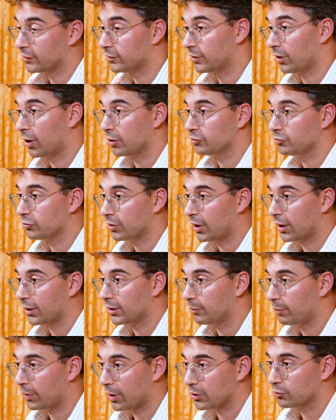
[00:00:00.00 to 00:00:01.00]
It's a
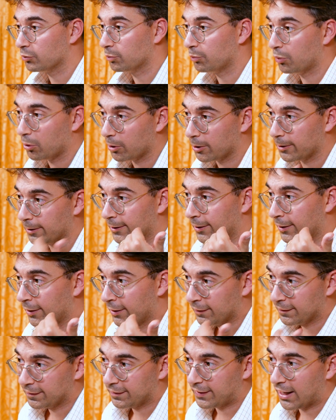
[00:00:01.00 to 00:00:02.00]
190 page report.
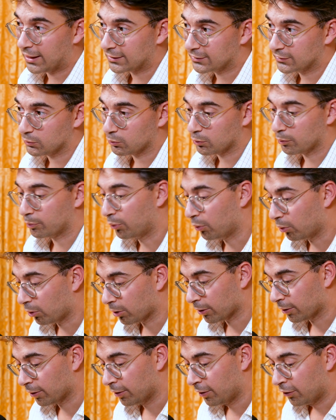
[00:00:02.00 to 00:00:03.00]
That's the
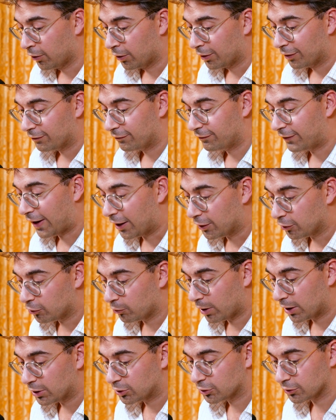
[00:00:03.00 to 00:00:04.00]
report.
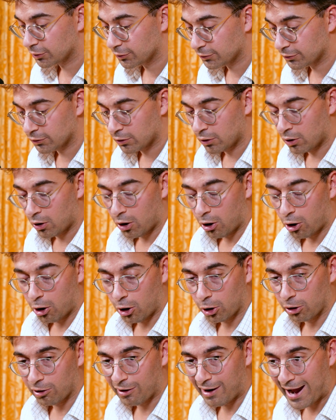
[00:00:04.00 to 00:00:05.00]
Valuations
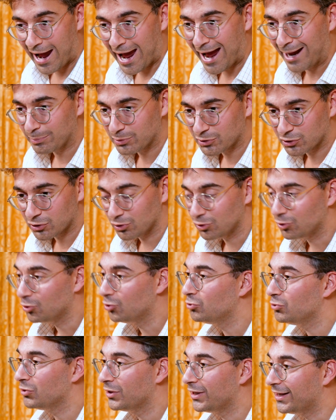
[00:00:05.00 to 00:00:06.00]
are
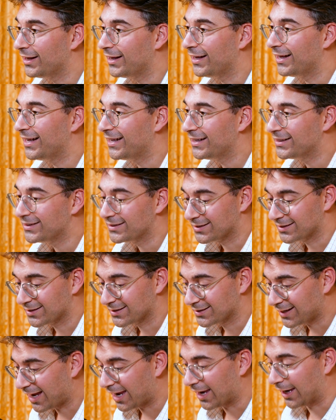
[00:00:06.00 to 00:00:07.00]
absolutely
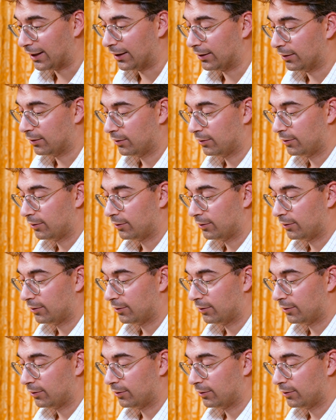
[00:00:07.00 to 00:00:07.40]
insane.